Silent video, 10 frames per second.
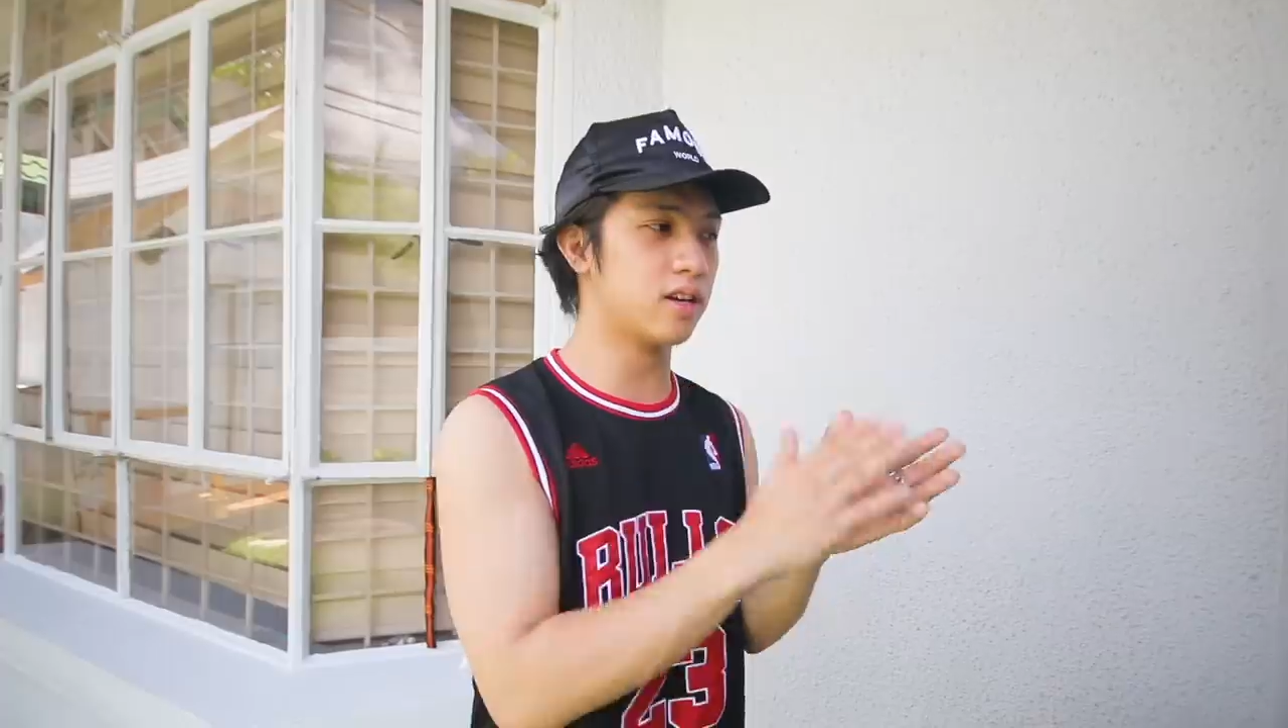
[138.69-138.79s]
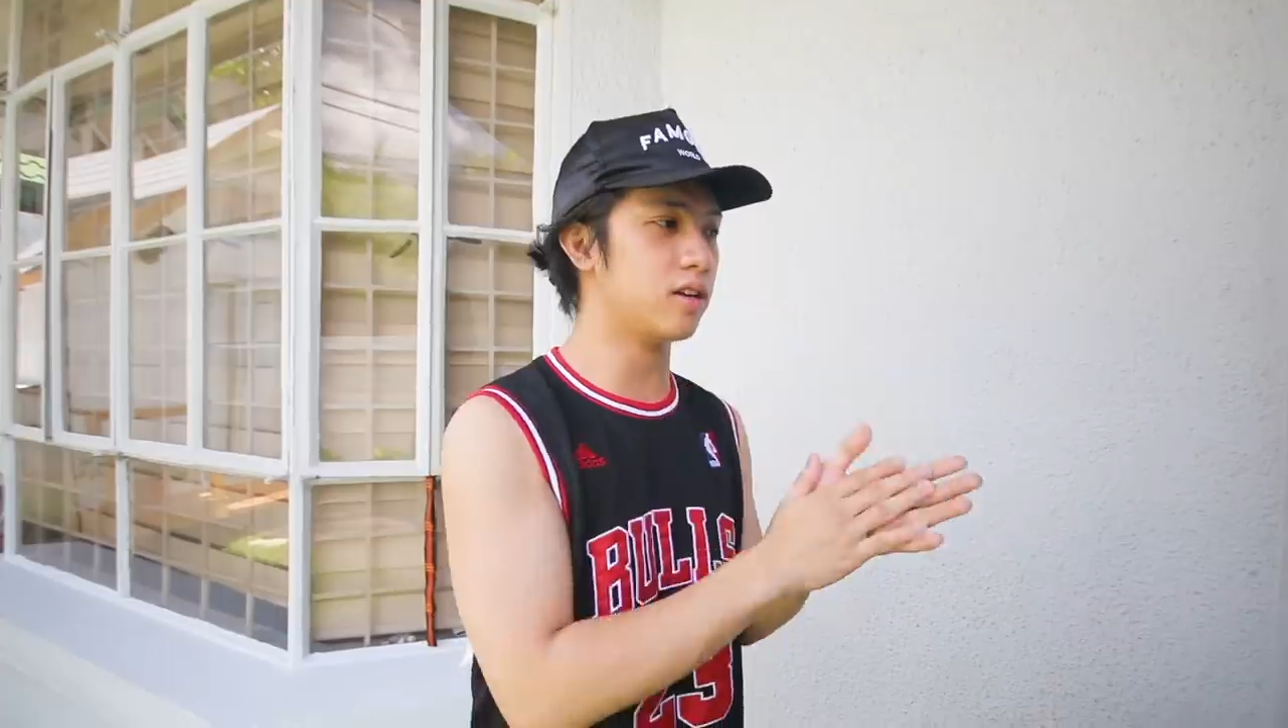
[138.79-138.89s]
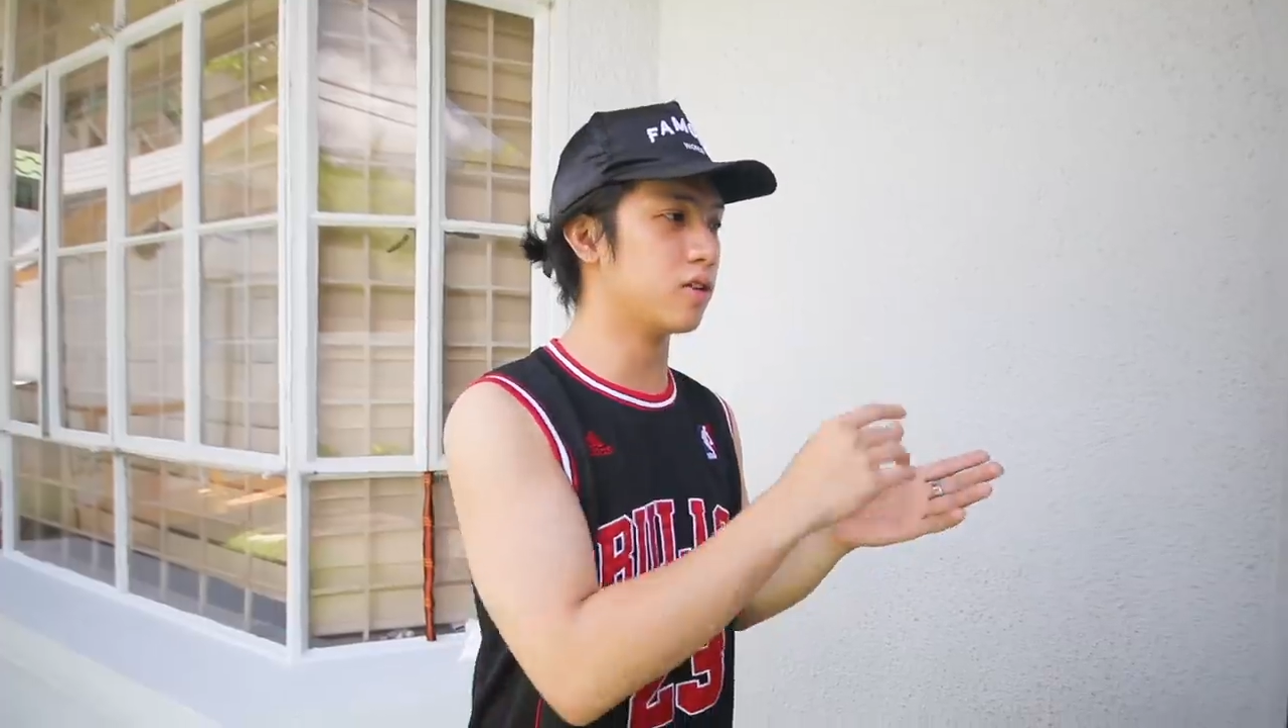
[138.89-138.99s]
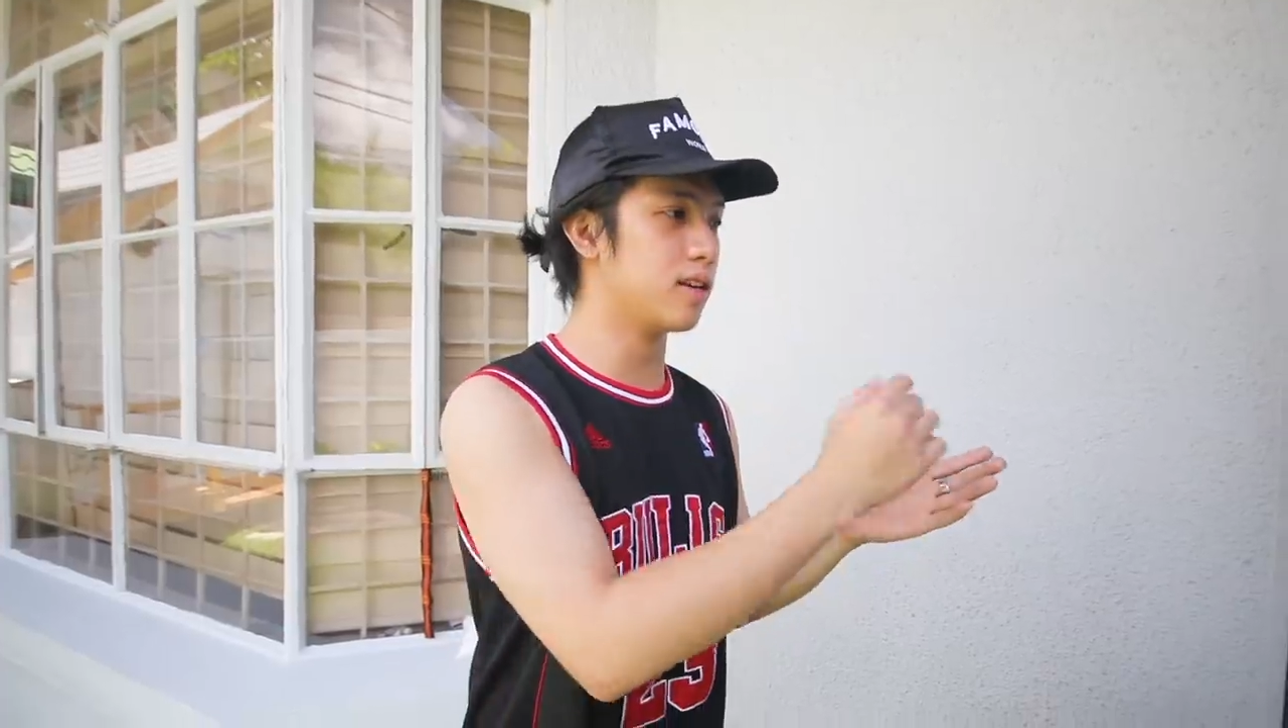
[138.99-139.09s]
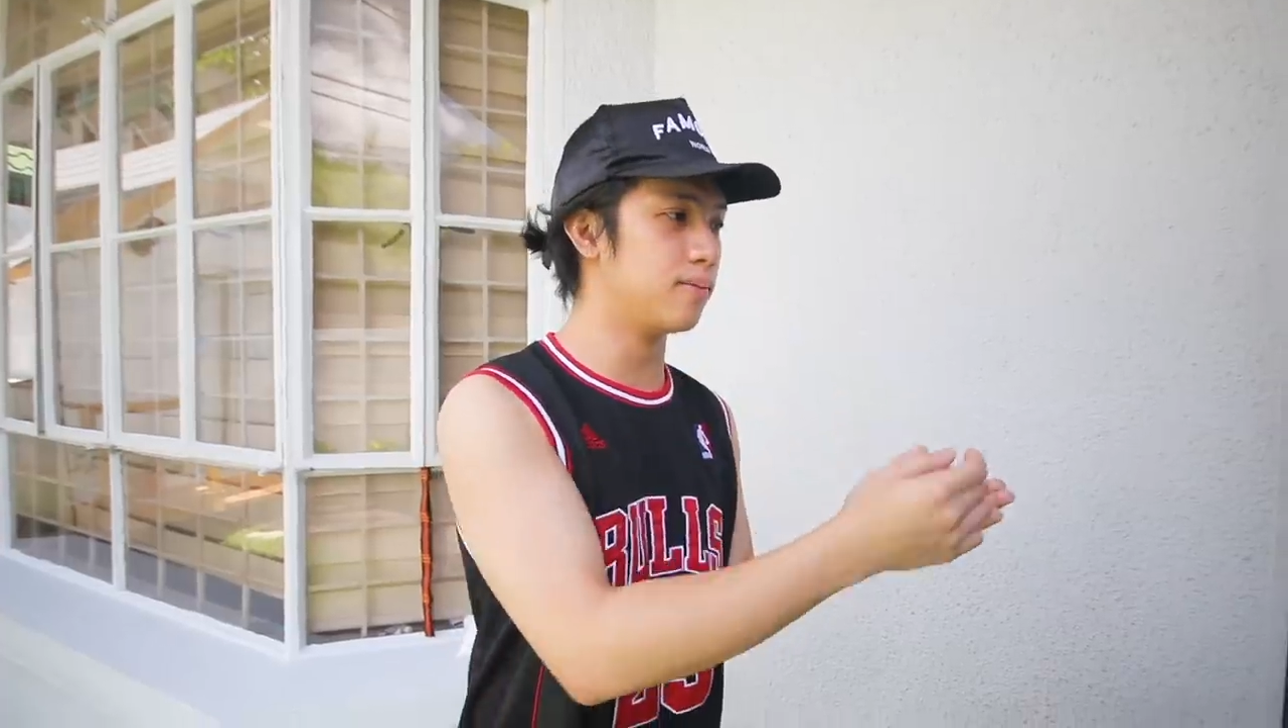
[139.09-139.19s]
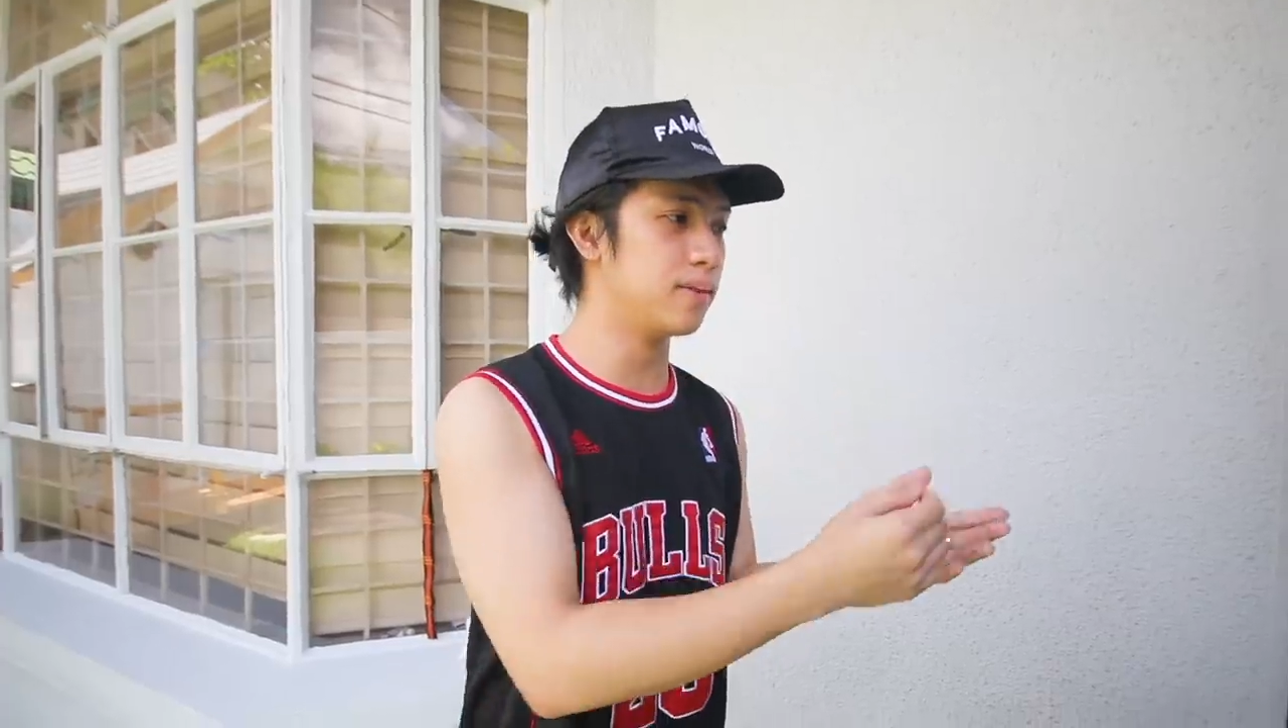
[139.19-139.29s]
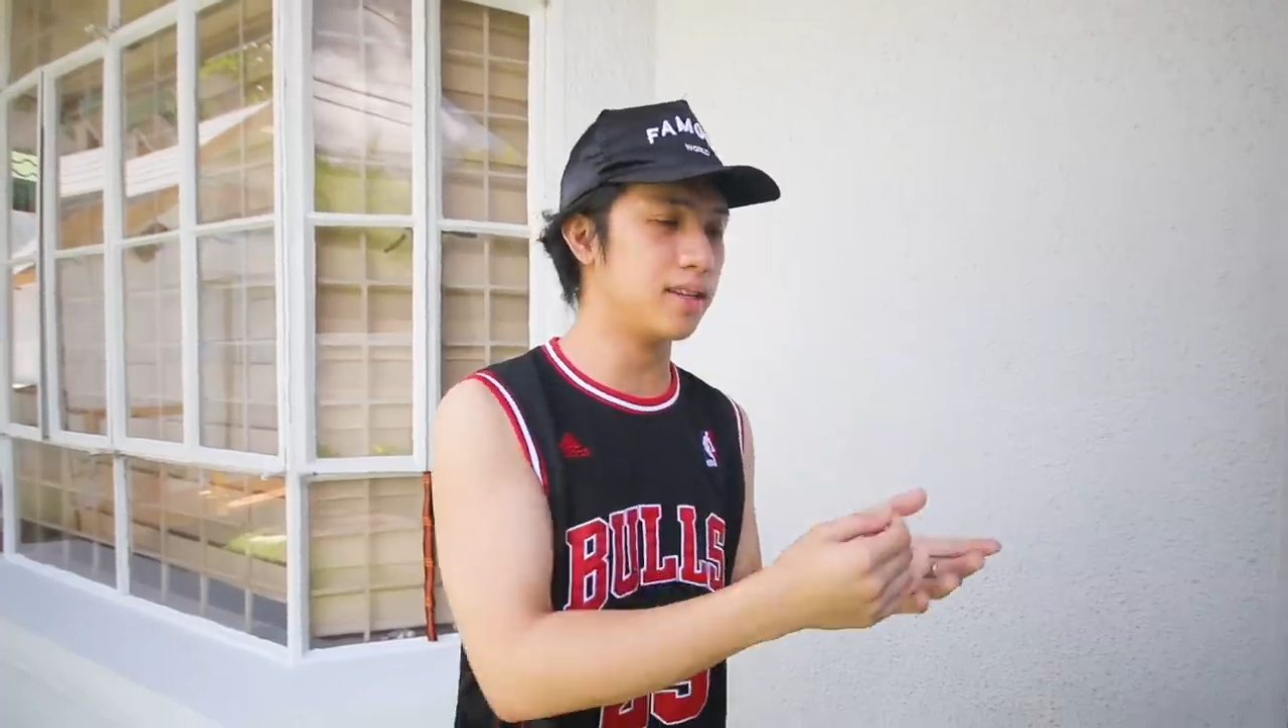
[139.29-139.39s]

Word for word: you know, give me